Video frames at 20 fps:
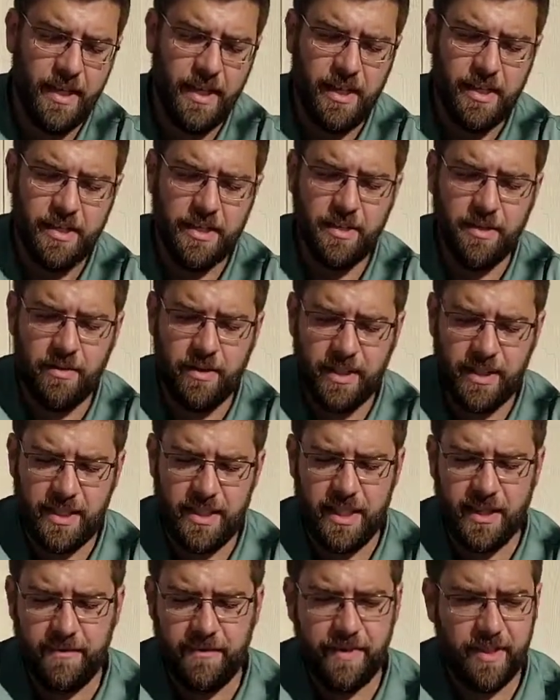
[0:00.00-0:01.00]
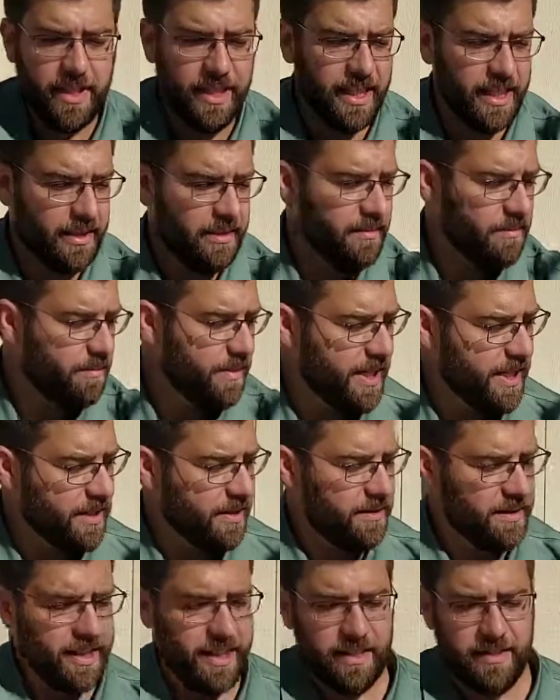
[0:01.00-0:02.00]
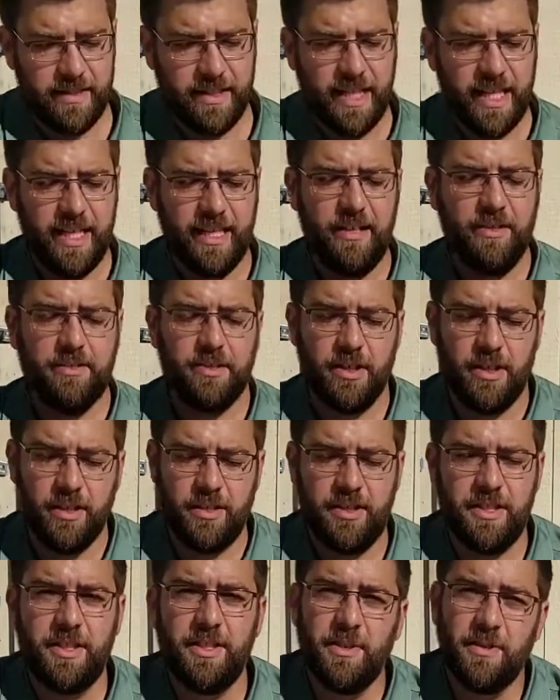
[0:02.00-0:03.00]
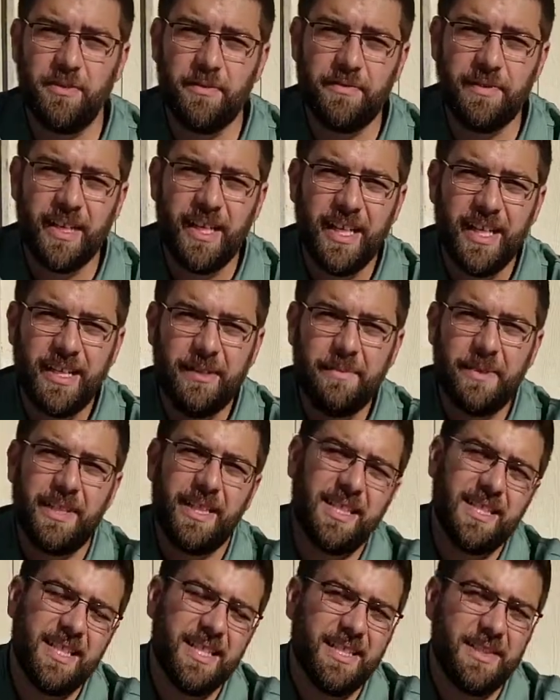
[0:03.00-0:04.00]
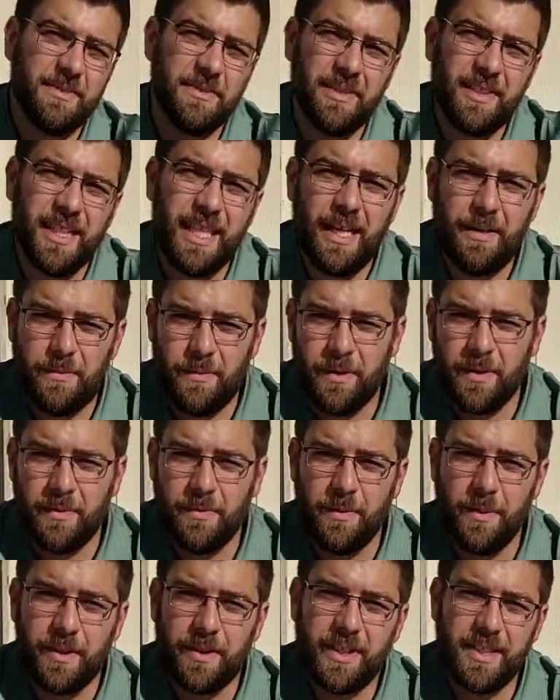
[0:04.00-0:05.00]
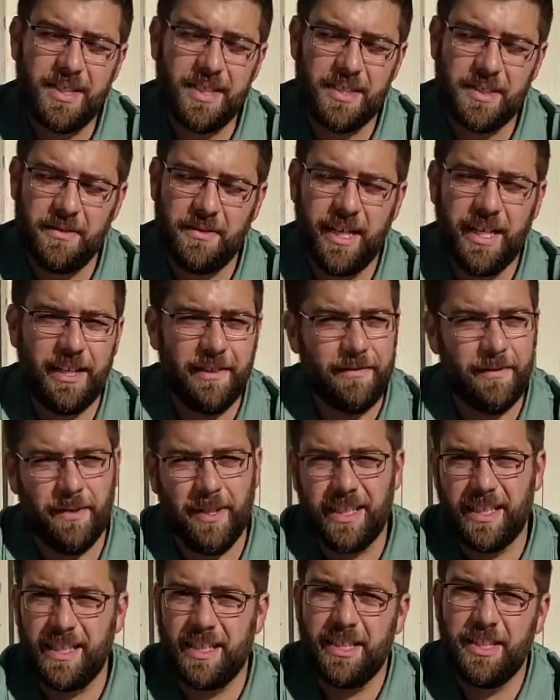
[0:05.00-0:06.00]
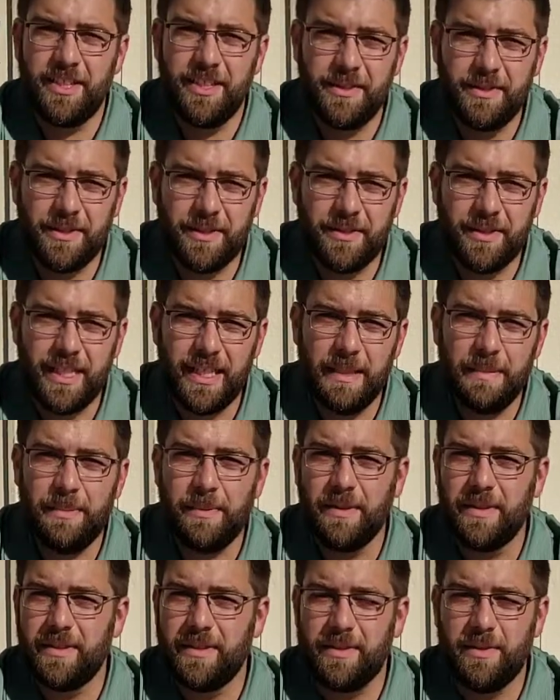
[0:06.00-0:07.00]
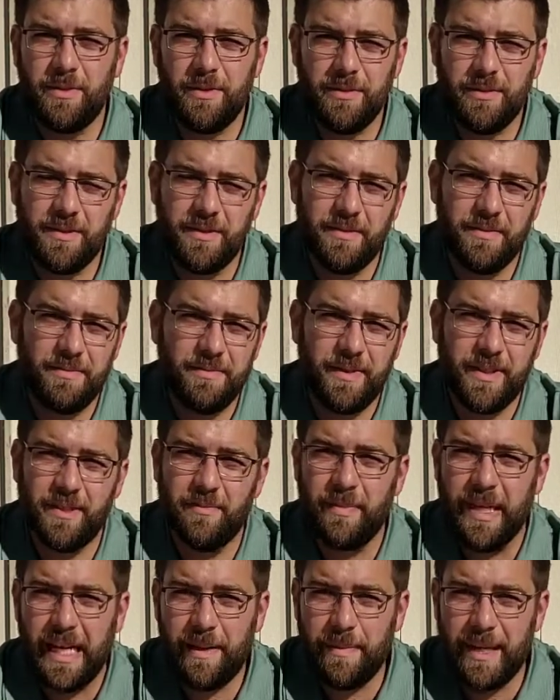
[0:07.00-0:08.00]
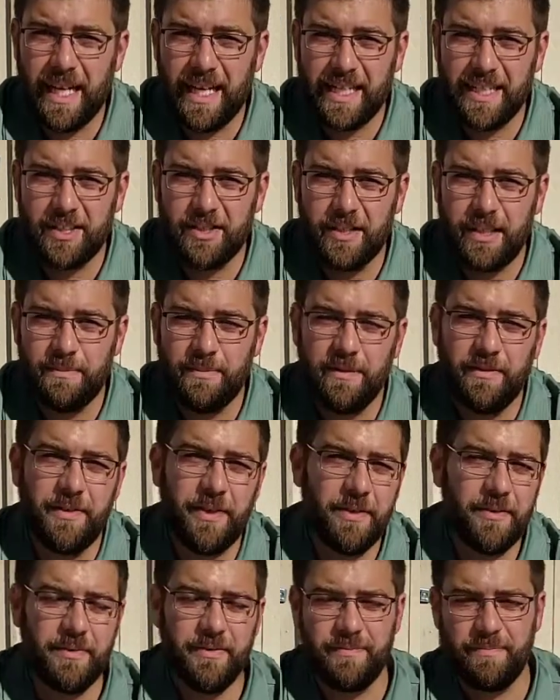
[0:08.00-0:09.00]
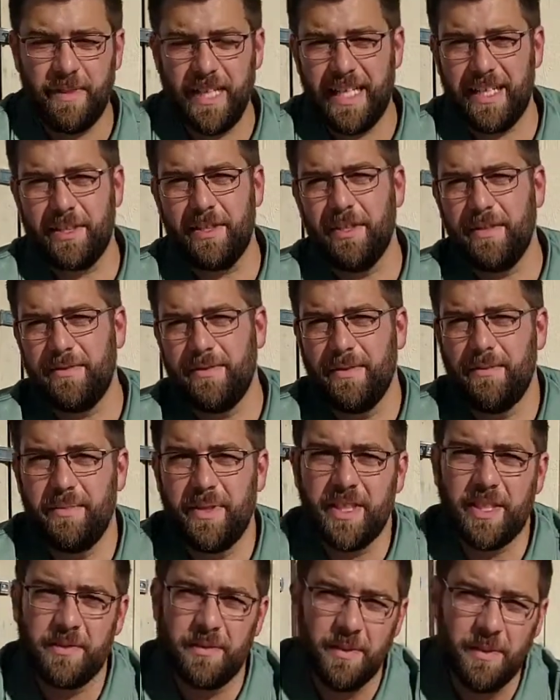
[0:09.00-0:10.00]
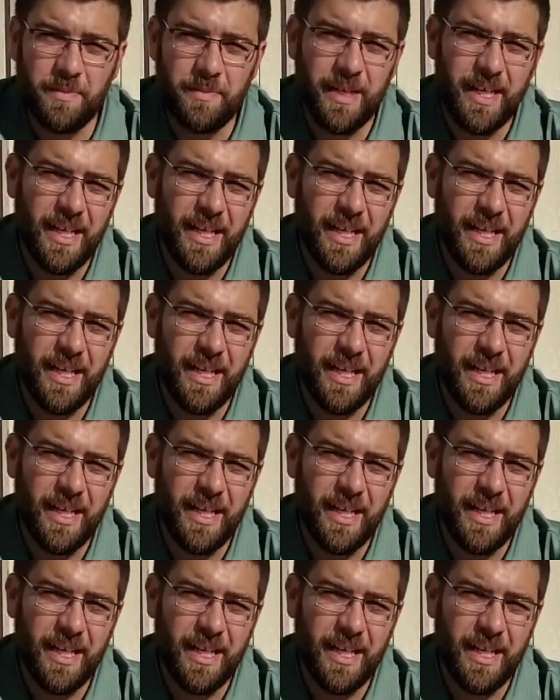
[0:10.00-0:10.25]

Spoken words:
So it's definitely bigger than, say, an alcohol stove, but this can do a lot more work. This is great for like a canoe trip or a colder weather backpacking trip, or if you plan to cook for a big group.